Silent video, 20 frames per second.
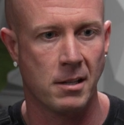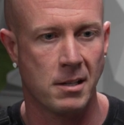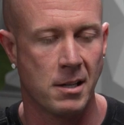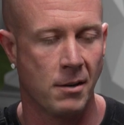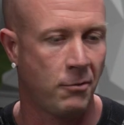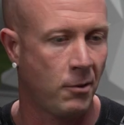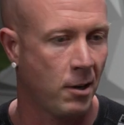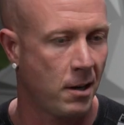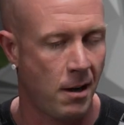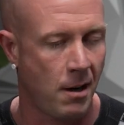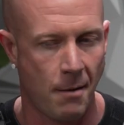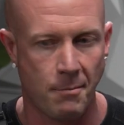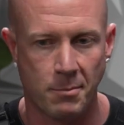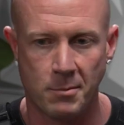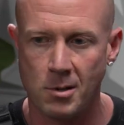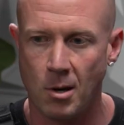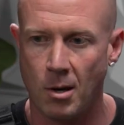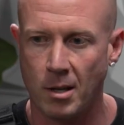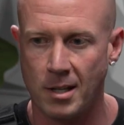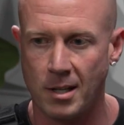different, I've
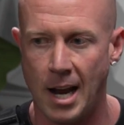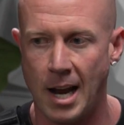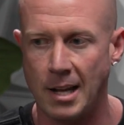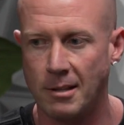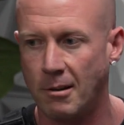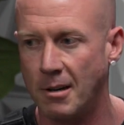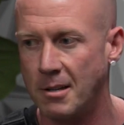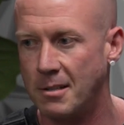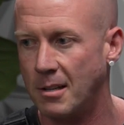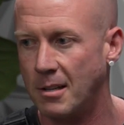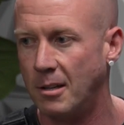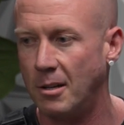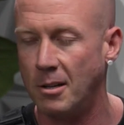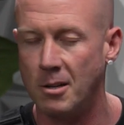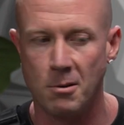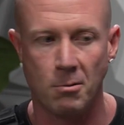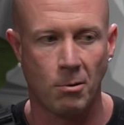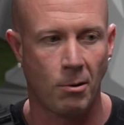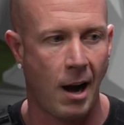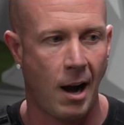talked Ninth Grade Center,
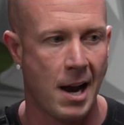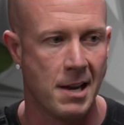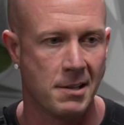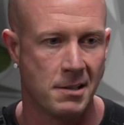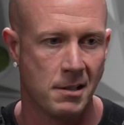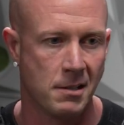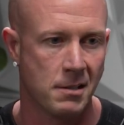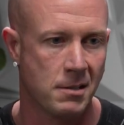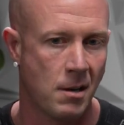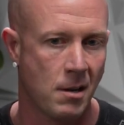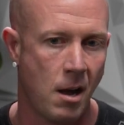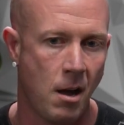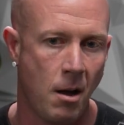New Horizons.